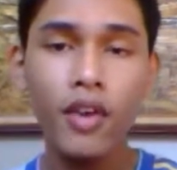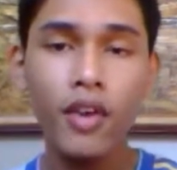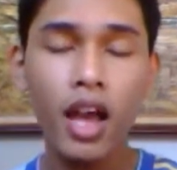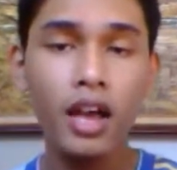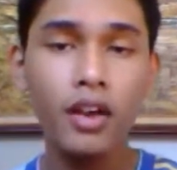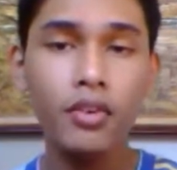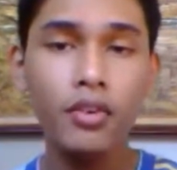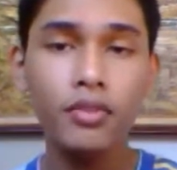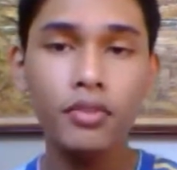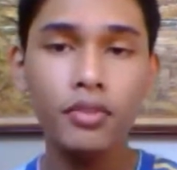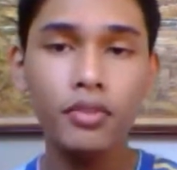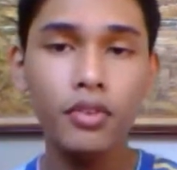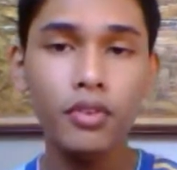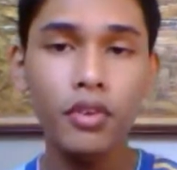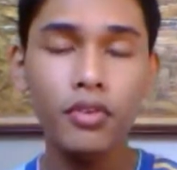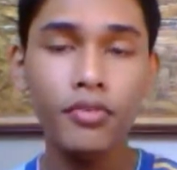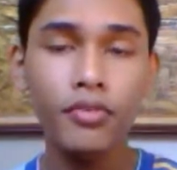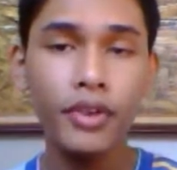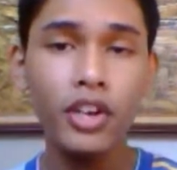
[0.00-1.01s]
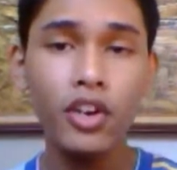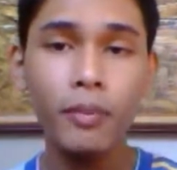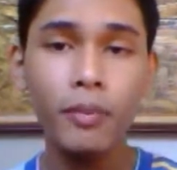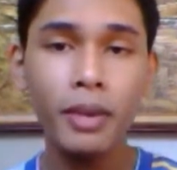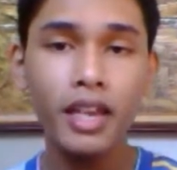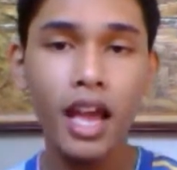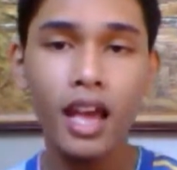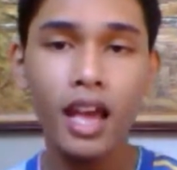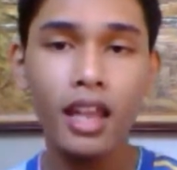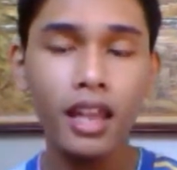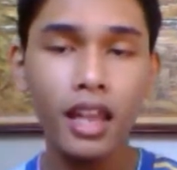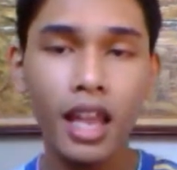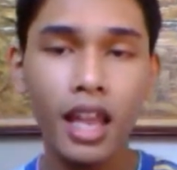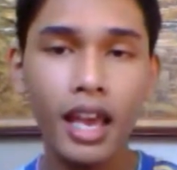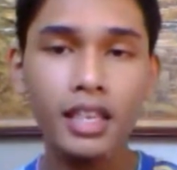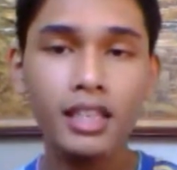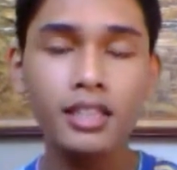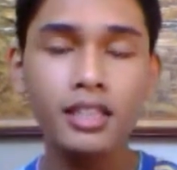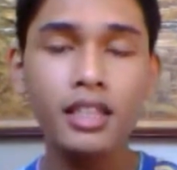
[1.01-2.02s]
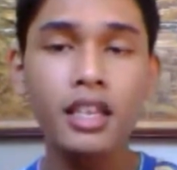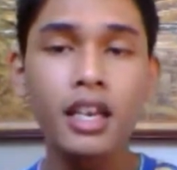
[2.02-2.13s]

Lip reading: are phenomena like